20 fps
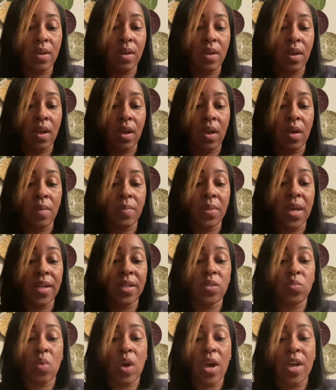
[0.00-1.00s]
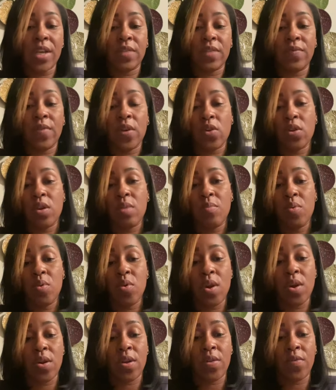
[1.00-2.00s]
Um, that is why it's very
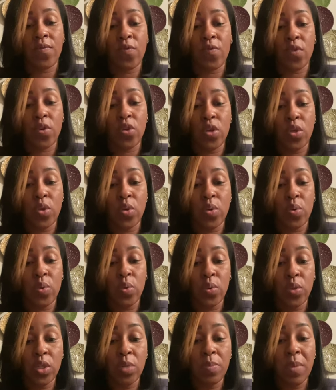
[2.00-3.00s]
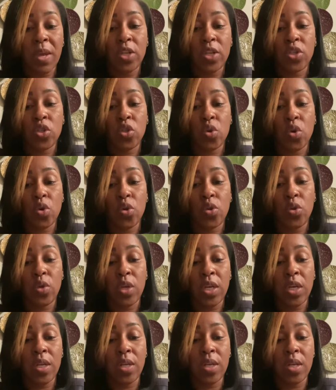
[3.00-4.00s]
important for you to make sure you
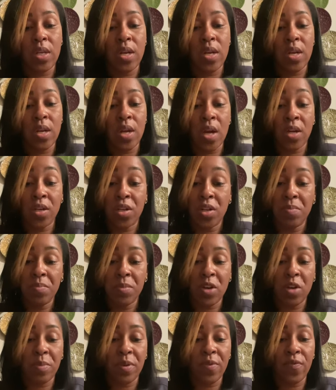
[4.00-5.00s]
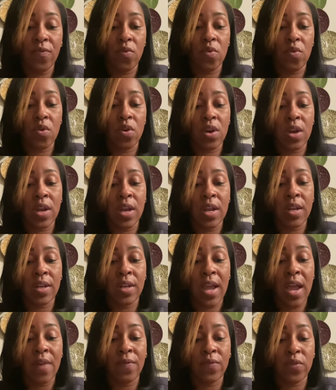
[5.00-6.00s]
eat a good meal before and
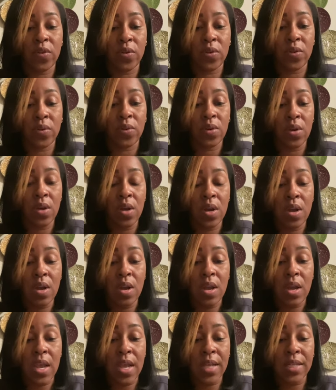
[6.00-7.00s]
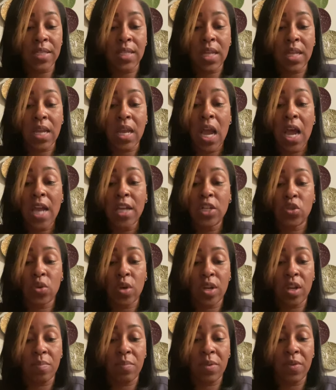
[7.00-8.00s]
after and stay
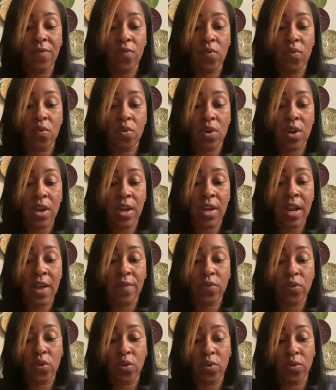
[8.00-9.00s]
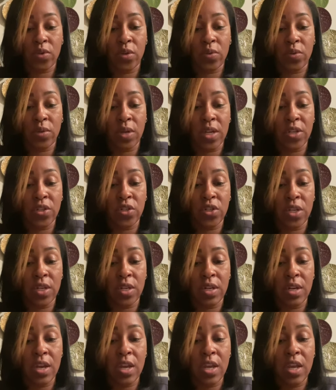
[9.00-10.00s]
hydrated before and after your
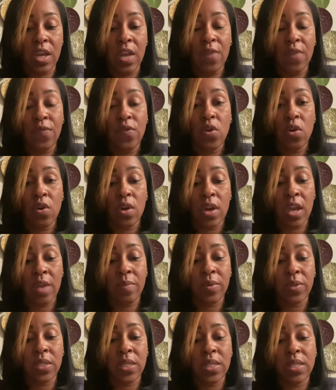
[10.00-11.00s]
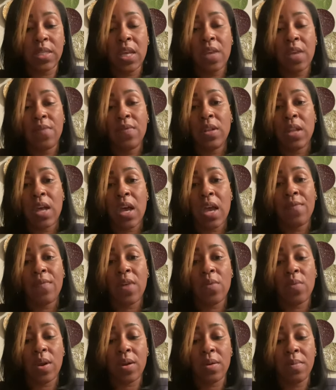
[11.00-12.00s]
donation. If you are able to save a life, I
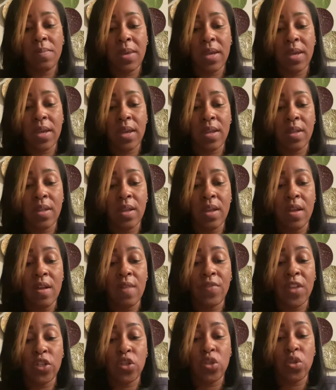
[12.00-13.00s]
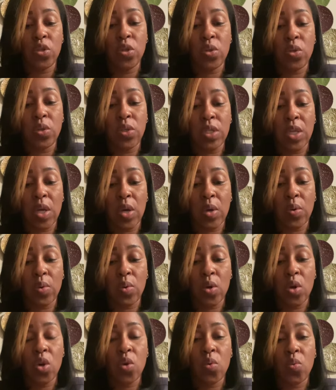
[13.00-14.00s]
recommend that you do so.
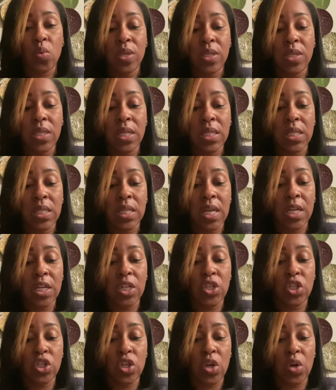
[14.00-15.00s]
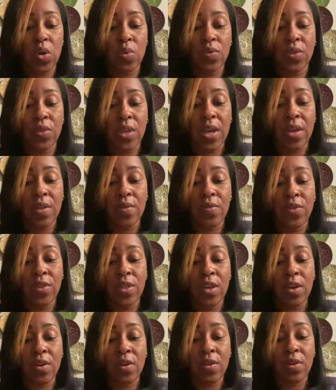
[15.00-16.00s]
Recent studies show that
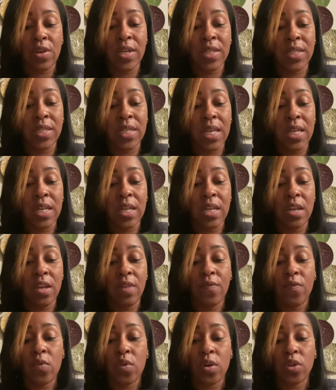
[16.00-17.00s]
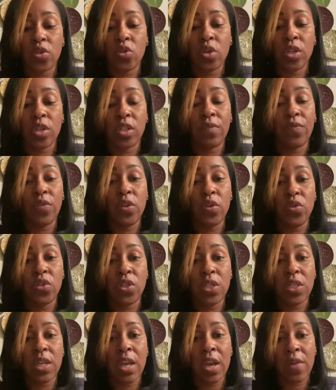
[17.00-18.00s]
there is a need for
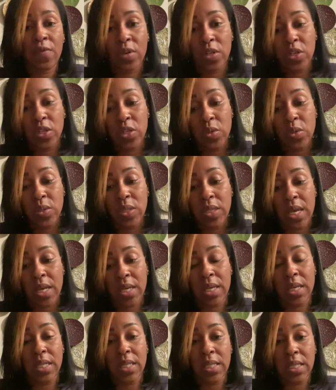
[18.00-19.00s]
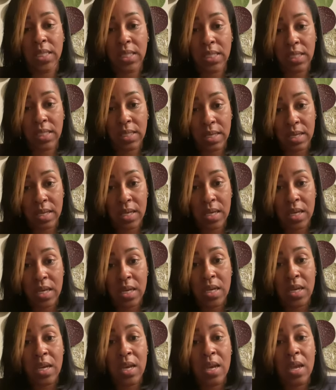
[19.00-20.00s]
transfusions every two seconds.
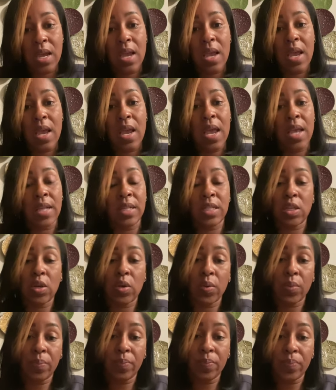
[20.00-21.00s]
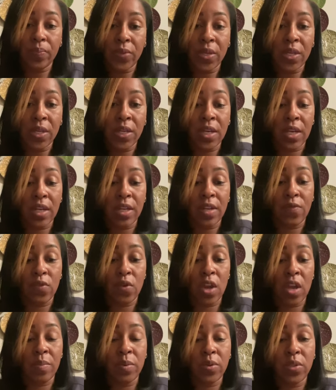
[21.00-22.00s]
And so, again, if you're
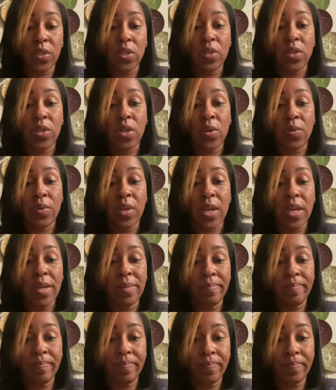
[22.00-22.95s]
able to donate,